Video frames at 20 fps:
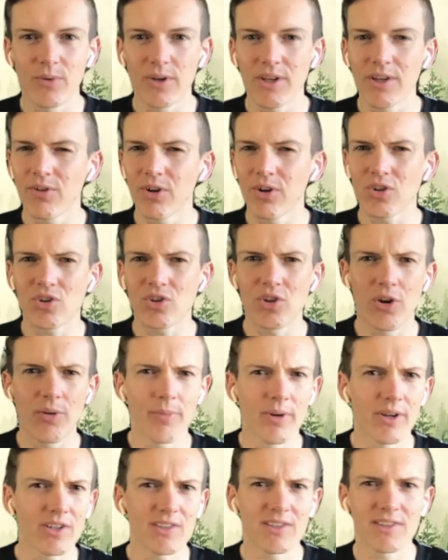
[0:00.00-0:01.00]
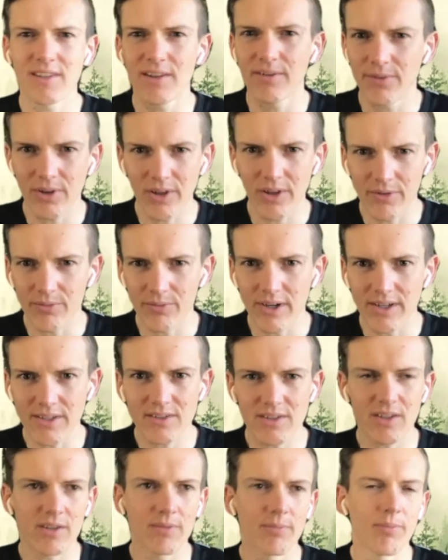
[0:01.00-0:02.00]
when you've got so much civil
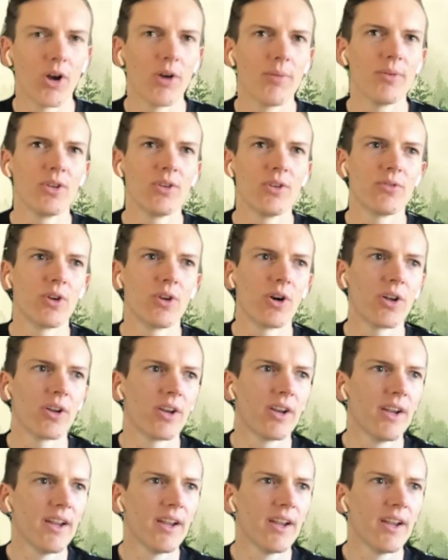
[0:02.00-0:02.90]
unrest at the moment, you've got